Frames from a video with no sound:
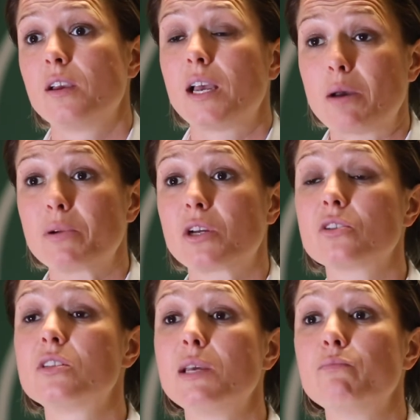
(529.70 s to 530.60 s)
And
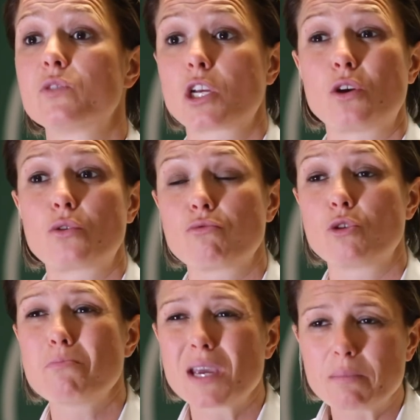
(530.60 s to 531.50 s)
because nymphs go through
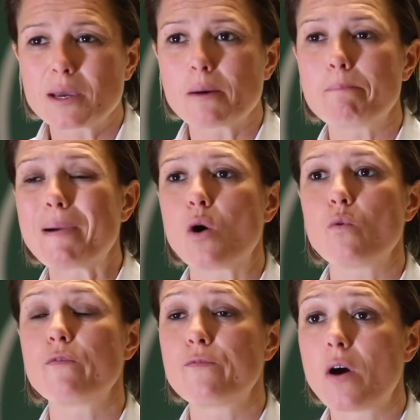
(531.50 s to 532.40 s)
maybe
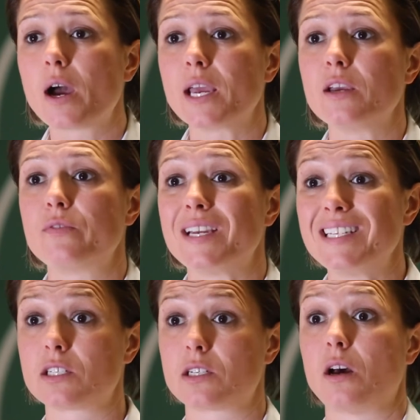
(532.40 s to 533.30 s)
about 5
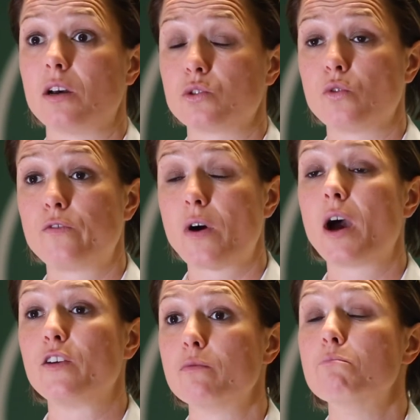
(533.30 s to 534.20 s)
instars or
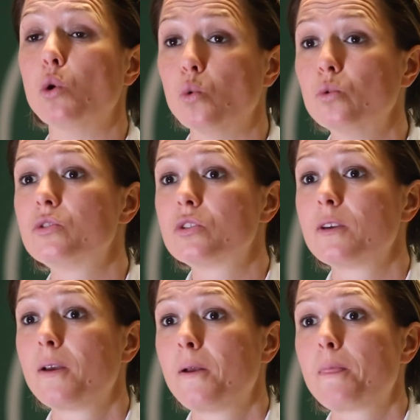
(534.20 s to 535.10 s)
5 molts,
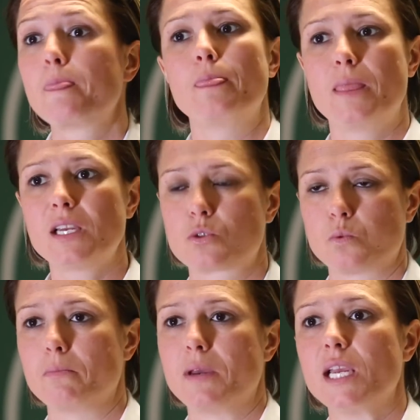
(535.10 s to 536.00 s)
this
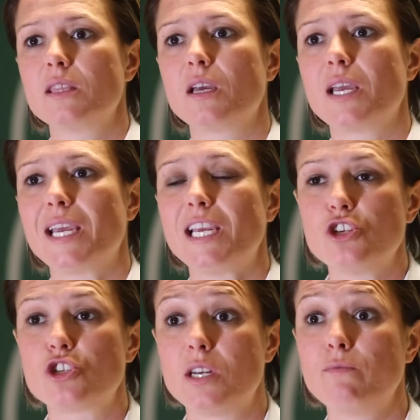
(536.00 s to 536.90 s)
will mean that
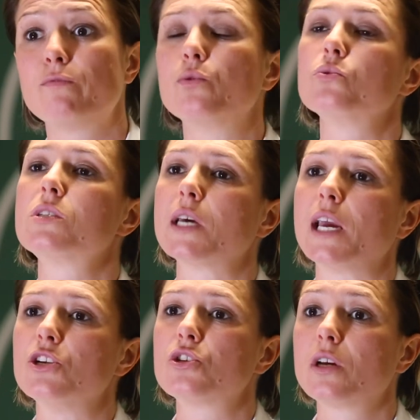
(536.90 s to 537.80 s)
each nymphal
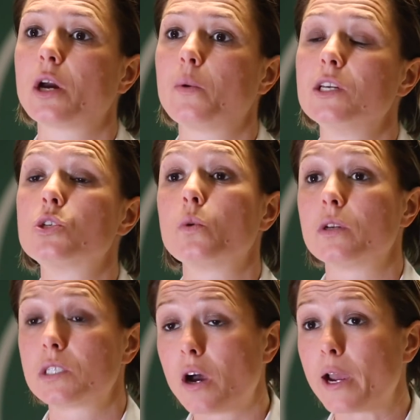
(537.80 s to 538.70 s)
stage can go into a
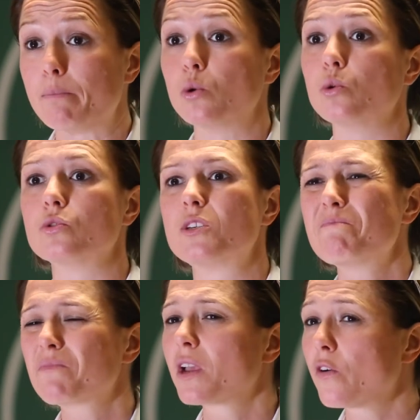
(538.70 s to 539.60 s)
diapause
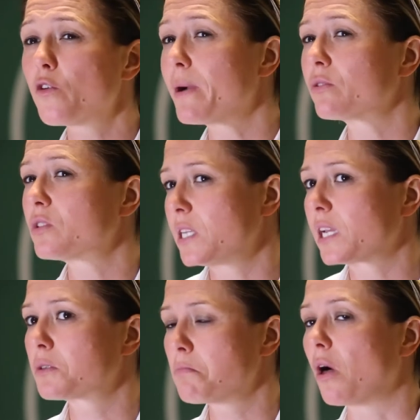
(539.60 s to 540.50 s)
of about
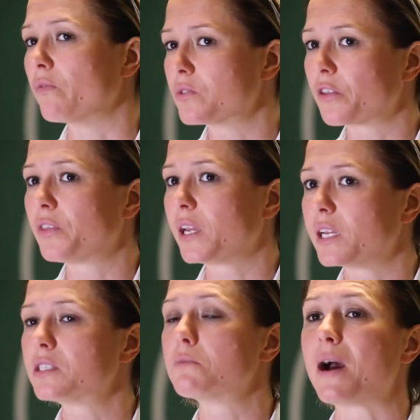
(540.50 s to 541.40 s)
6 months, I think
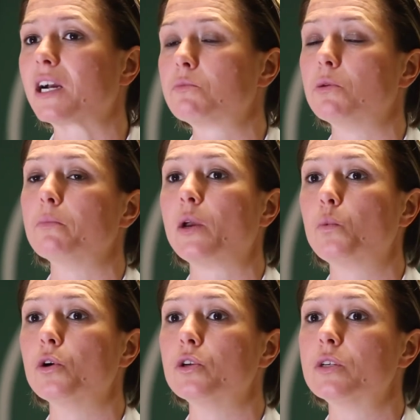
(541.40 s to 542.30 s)
is the maximum they
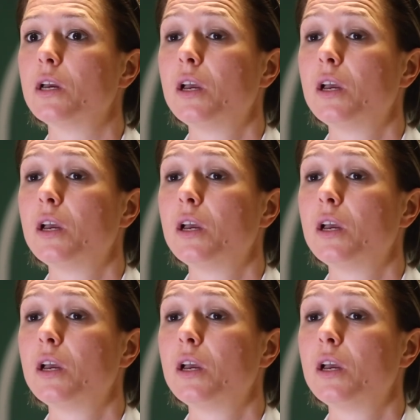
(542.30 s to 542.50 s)
would.